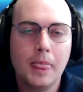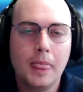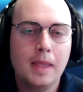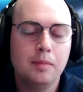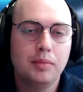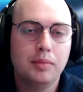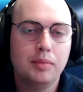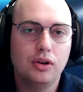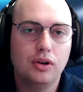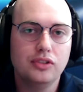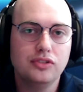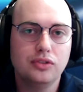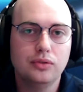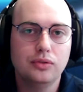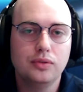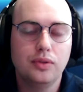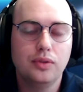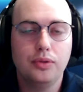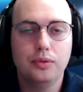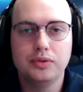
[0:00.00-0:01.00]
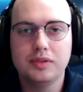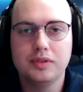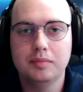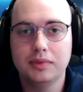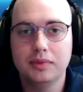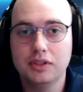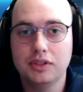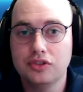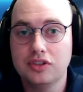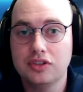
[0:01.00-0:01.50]
but also through some
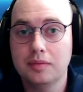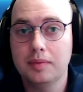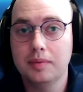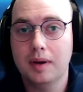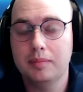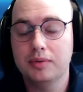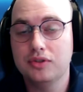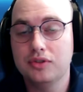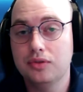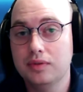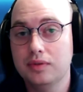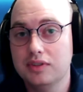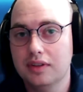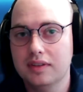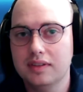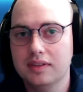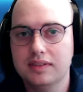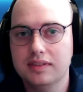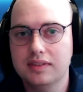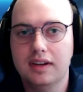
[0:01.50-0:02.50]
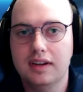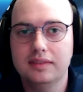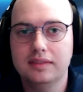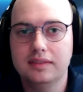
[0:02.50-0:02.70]
leadership opportunities on the side.